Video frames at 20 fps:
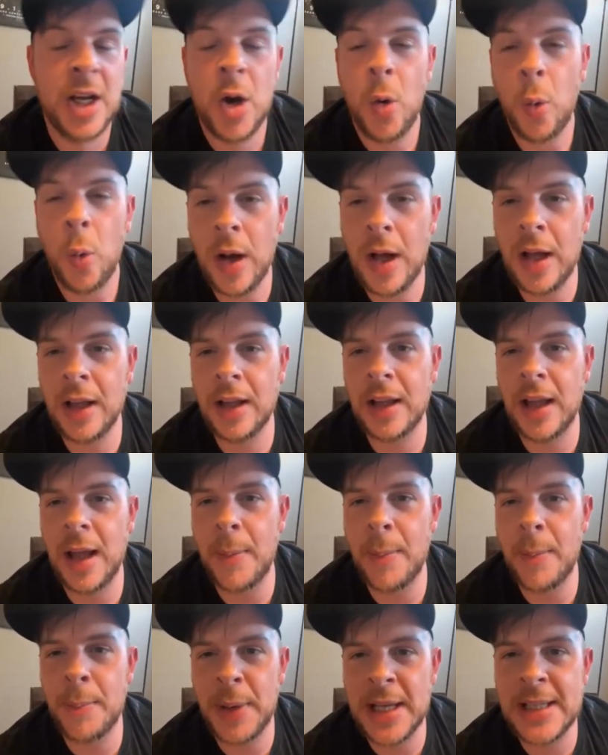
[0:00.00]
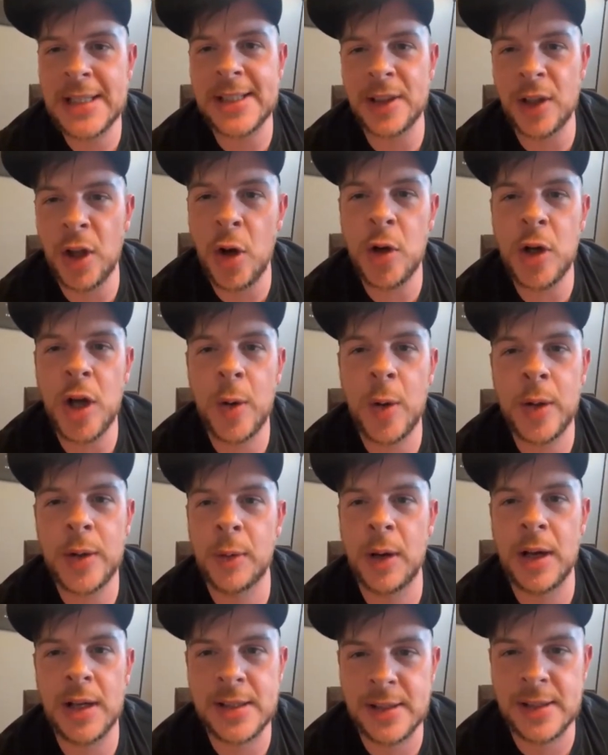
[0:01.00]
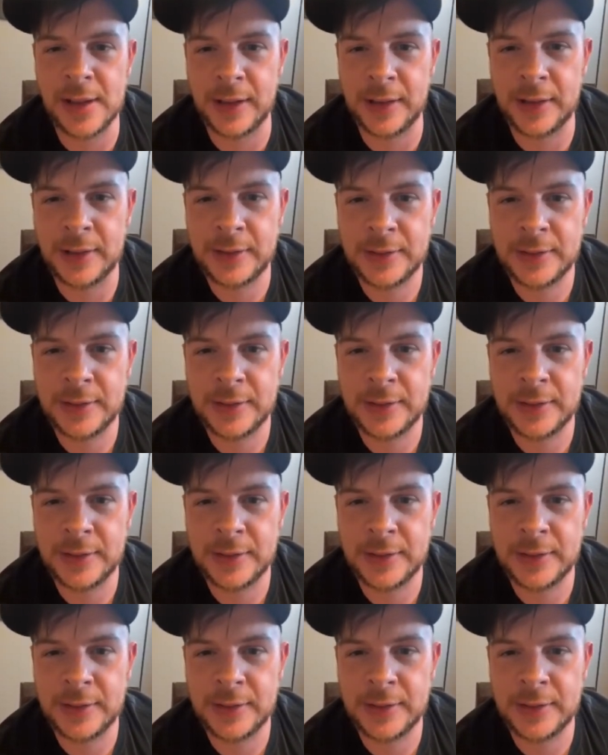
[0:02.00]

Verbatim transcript: Well, best logo in wrestling.